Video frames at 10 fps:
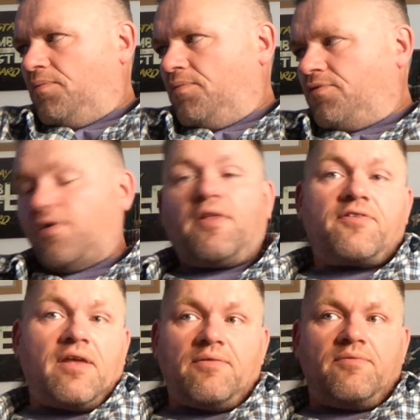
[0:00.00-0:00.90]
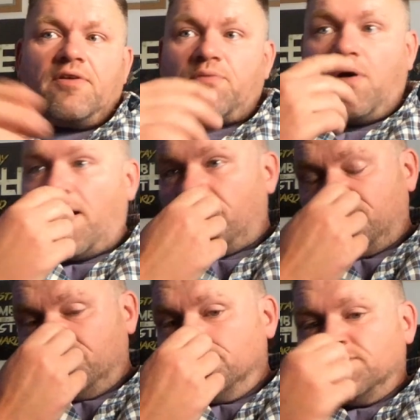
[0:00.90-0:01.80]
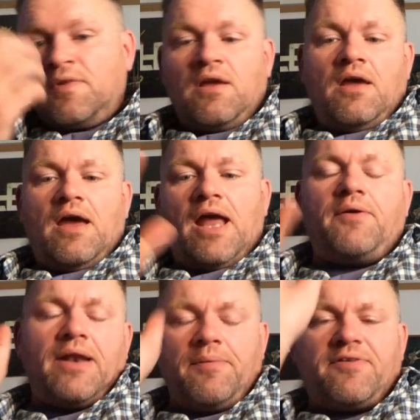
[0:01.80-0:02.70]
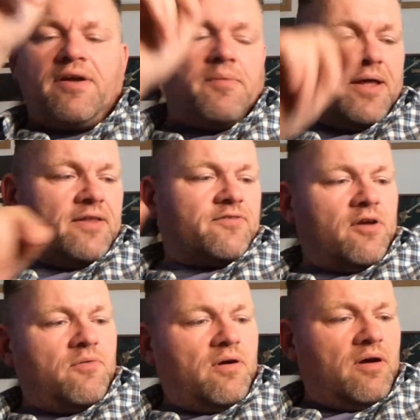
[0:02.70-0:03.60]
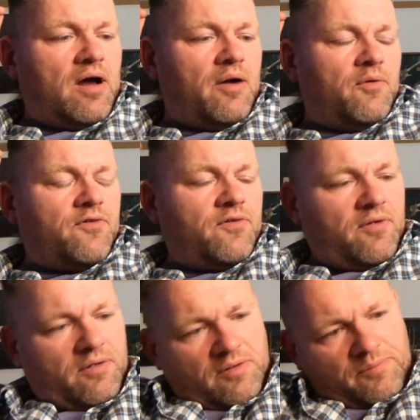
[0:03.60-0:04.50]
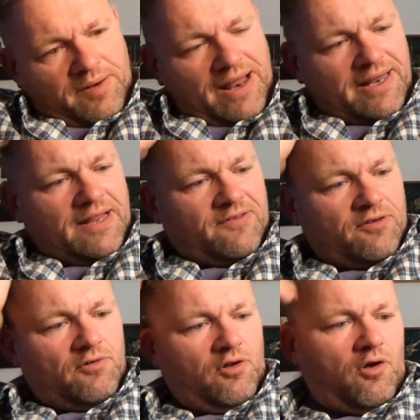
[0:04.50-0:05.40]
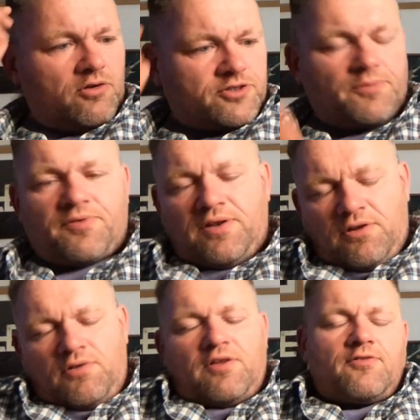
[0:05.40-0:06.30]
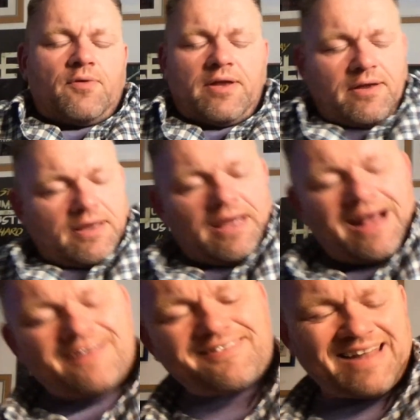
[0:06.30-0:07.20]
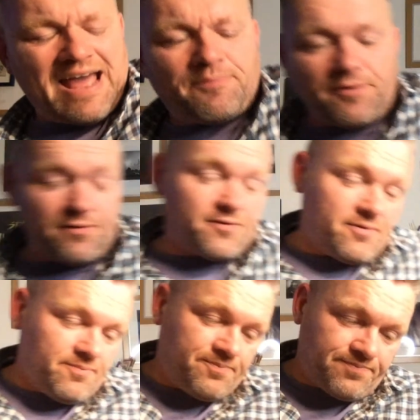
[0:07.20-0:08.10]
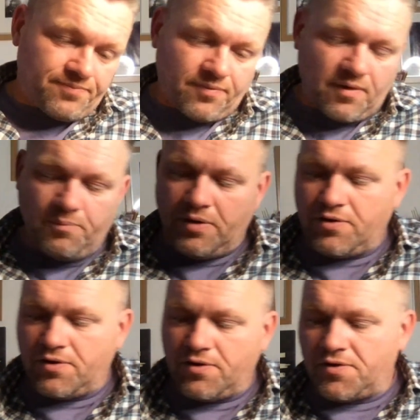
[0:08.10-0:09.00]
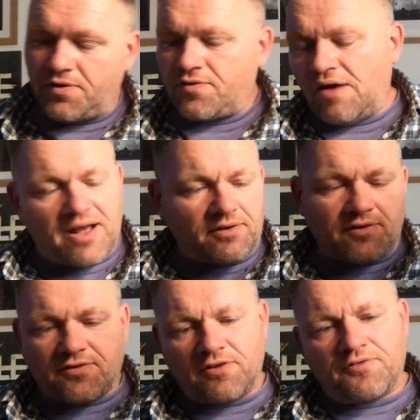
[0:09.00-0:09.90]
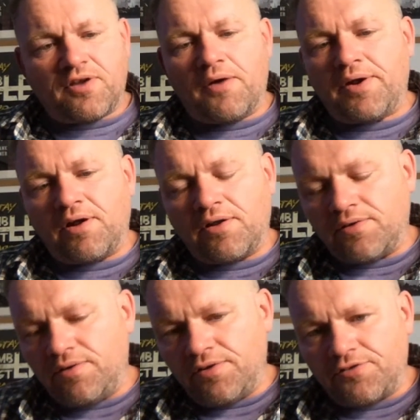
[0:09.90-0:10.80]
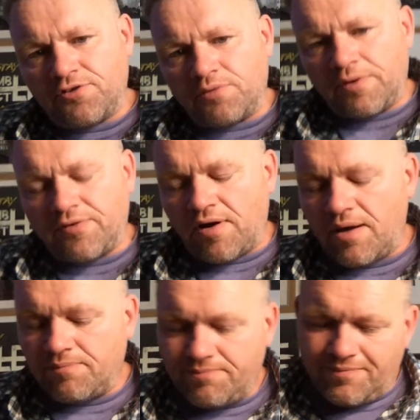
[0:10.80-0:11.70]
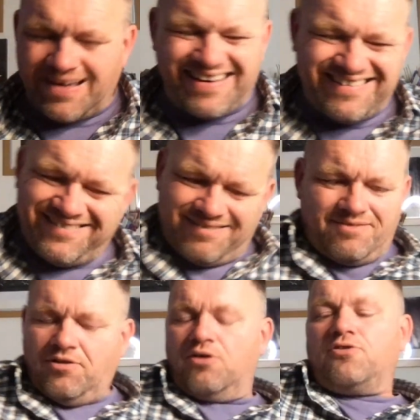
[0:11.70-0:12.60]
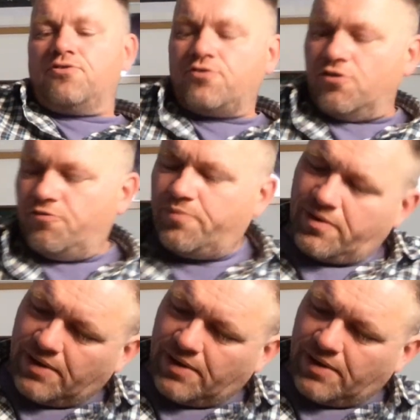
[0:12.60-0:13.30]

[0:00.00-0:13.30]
So that's it. That's why. Anyway, let me tell you about this. So I was planning to launch something new this week. It hasn't happened because I've had other stuff going on that's took my time and not good stuff. But